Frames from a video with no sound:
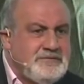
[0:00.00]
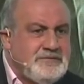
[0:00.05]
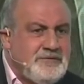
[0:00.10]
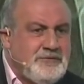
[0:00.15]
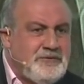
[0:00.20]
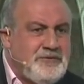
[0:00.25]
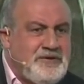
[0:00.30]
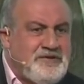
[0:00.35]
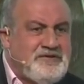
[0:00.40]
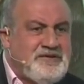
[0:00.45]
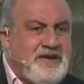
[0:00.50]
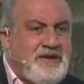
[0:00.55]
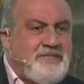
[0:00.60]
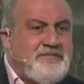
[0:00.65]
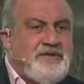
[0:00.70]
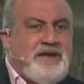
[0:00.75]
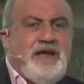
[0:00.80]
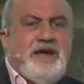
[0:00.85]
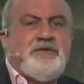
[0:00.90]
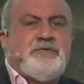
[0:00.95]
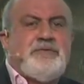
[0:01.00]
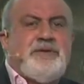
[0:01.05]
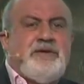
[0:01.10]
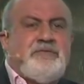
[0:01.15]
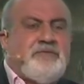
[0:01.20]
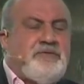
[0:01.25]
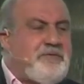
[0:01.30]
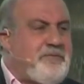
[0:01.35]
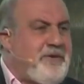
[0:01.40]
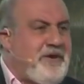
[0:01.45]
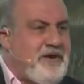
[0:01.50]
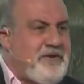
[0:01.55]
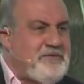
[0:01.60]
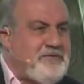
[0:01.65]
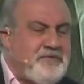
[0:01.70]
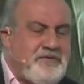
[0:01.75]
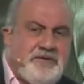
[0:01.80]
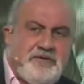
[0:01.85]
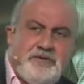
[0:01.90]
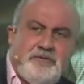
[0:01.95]
or instead of an acrobat with a
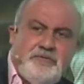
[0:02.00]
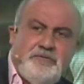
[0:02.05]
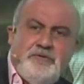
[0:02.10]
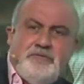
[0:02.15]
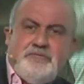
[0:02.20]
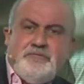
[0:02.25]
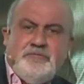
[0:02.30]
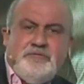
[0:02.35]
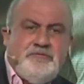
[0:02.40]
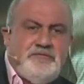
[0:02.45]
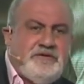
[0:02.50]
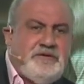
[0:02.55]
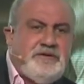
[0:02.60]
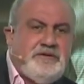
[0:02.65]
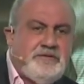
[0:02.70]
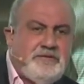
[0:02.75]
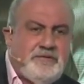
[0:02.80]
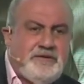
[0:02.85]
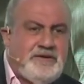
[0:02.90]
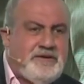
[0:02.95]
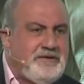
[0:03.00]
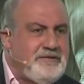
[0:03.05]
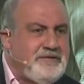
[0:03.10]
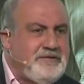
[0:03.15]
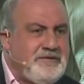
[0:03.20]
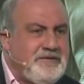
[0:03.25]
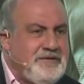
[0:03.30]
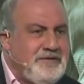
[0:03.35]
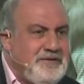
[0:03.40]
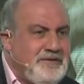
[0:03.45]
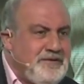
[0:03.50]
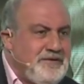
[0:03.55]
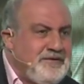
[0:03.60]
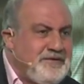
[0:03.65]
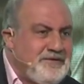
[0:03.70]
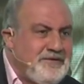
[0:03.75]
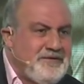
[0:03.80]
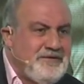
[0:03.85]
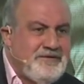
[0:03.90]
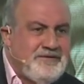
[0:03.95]
parachute, they show you a movie, all right,
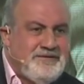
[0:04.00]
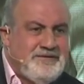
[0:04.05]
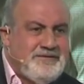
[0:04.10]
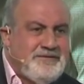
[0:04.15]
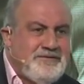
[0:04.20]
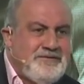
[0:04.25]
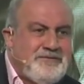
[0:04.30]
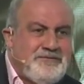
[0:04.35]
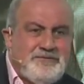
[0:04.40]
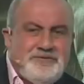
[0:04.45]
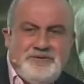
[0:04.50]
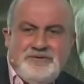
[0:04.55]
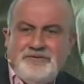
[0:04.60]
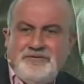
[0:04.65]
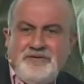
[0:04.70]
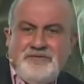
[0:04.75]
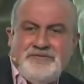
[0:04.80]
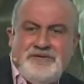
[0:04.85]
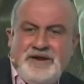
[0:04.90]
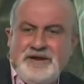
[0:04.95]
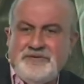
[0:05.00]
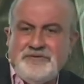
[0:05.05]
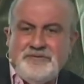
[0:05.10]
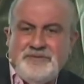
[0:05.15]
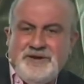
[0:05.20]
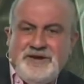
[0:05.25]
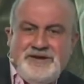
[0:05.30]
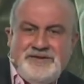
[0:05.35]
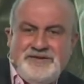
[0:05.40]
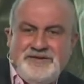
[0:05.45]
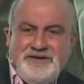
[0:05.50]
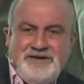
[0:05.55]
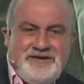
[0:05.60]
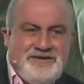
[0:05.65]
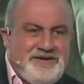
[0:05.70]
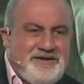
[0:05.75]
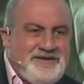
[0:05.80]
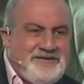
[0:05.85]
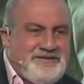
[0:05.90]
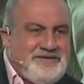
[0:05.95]
of an acrobat,
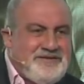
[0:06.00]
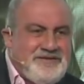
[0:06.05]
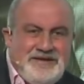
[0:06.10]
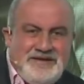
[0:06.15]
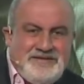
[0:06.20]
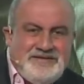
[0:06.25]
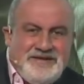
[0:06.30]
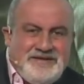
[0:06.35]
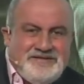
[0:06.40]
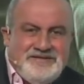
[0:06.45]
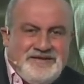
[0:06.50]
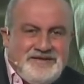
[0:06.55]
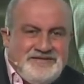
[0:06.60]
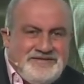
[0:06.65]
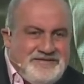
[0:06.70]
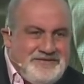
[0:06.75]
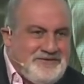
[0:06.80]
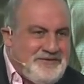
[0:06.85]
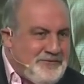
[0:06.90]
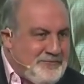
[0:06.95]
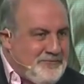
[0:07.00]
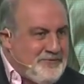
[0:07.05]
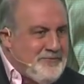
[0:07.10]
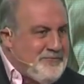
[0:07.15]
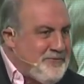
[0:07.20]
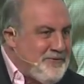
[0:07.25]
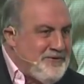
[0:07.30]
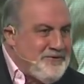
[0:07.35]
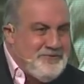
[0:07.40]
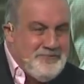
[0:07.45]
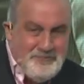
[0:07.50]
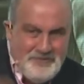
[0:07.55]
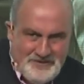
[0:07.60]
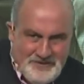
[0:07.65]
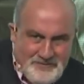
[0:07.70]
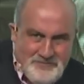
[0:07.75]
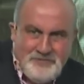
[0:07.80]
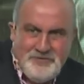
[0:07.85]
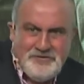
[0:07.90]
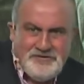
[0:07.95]
and you want
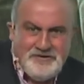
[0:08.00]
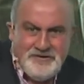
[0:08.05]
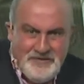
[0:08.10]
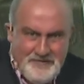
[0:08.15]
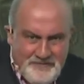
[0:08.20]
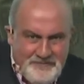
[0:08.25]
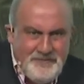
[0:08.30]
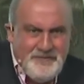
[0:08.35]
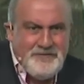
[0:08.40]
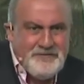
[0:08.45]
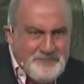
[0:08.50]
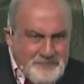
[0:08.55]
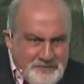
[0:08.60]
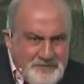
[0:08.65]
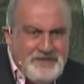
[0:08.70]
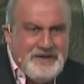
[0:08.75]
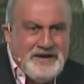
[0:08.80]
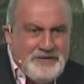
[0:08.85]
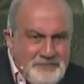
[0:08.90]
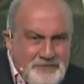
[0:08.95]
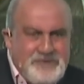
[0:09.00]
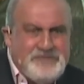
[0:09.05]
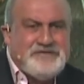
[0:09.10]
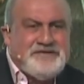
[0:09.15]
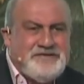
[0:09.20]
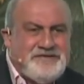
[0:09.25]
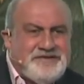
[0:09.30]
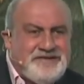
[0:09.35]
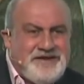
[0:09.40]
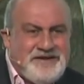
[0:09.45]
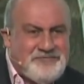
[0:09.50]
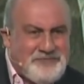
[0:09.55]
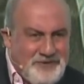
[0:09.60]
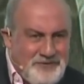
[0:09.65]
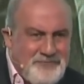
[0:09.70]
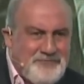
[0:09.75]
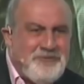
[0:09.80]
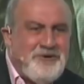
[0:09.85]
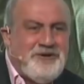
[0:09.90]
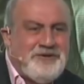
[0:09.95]
the person in front of you to take risks. That's what
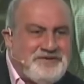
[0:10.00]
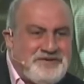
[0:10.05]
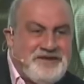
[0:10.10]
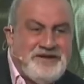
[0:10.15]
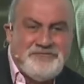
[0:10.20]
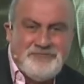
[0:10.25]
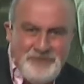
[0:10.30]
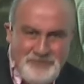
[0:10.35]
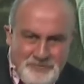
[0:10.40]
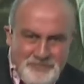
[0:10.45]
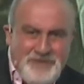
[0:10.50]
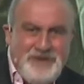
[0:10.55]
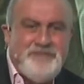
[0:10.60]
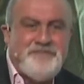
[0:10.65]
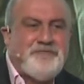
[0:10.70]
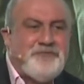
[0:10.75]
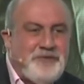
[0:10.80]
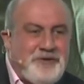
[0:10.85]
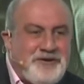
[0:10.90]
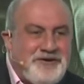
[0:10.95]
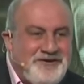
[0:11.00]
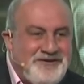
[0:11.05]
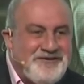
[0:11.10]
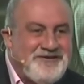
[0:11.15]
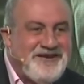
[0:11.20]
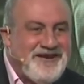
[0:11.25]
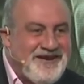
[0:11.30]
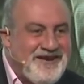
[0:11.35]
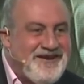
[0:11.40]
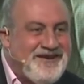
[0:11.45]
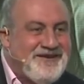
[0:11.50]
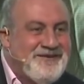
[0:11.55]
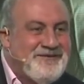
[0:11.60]
you want. That's what you paid for, okay?